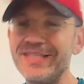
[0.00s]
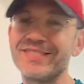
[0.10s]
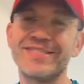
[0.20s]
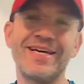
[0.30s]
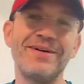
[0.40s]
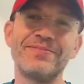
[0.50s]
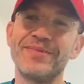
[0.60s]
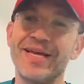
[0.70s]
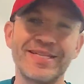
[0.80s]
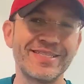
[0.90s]

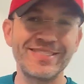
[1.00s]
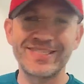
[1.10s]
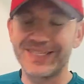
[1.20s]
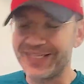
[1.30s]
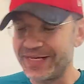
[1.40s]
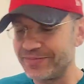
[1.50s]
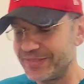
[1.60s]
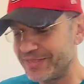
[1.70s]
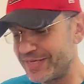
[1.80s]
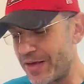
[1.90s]
these
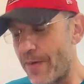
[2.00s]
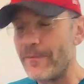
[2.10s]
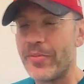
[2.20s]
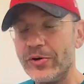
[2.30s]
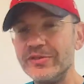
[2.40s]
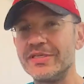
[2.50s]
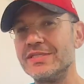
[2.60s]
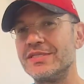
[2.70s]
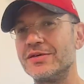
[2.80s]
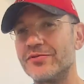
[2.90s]
claims.
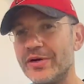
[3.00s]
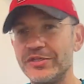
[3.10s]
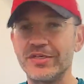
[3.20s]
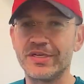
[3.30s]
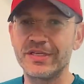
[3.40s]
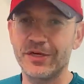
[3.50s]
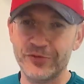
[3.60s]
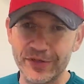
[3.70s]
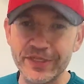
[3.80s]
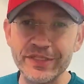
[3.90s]
Potent aggression
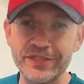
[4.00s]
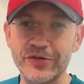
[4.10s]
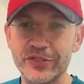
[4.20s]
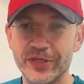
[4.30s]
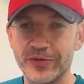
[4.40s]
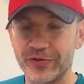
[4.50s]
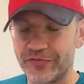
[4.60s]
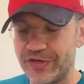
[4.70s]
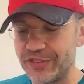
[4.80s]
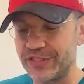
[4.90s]
igniter. At least there's some
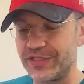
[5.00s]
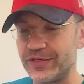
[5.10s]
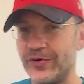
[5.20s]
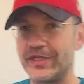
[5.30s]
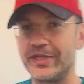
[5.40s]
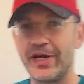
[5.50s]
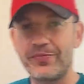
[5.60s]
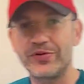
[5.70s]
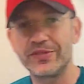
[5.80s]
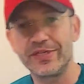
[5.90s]
innovation in the way that they're
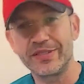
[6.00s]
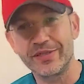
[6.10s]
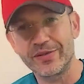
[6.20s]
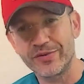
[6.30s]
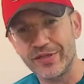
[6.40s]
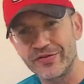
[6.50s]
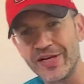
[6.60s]
presenting themselves.